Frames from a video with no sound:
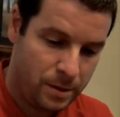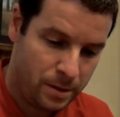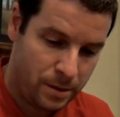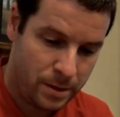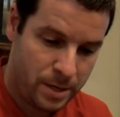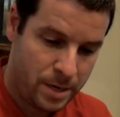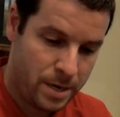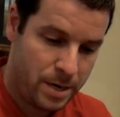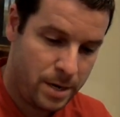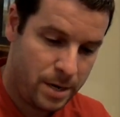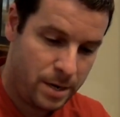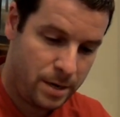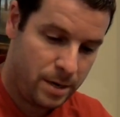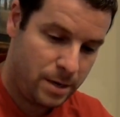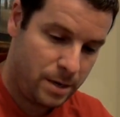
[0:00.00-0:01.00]

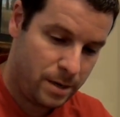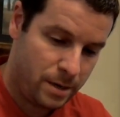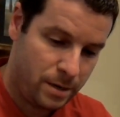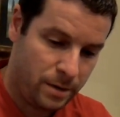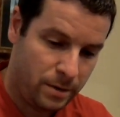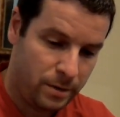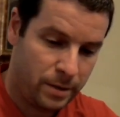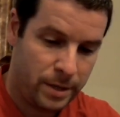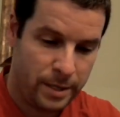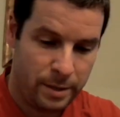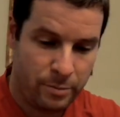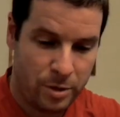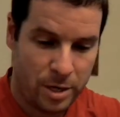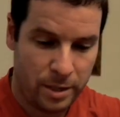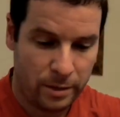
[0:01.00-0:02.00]
And inside the
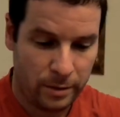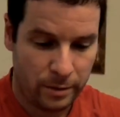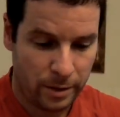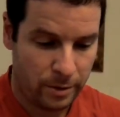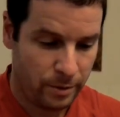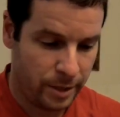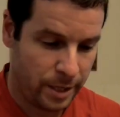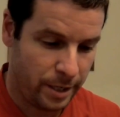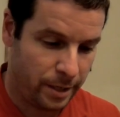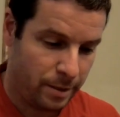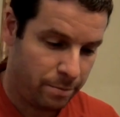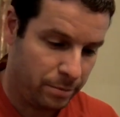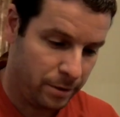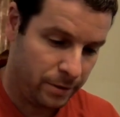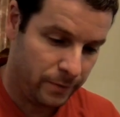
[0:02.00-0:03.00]
box, looks like we got a
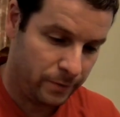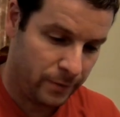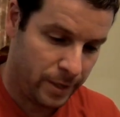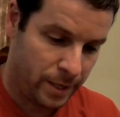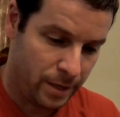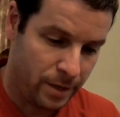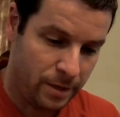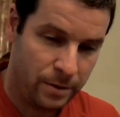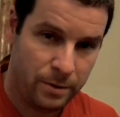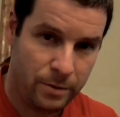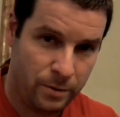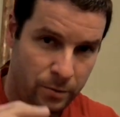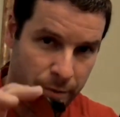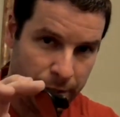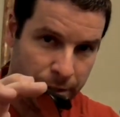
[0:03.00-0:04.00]
couple of
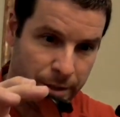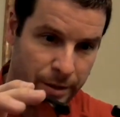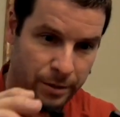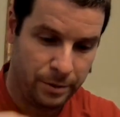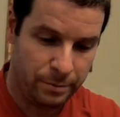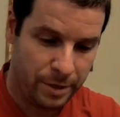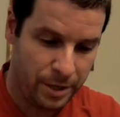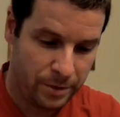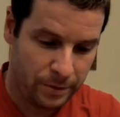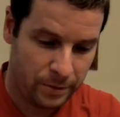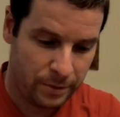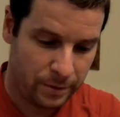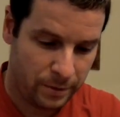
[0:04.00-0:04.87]
windshield mounts.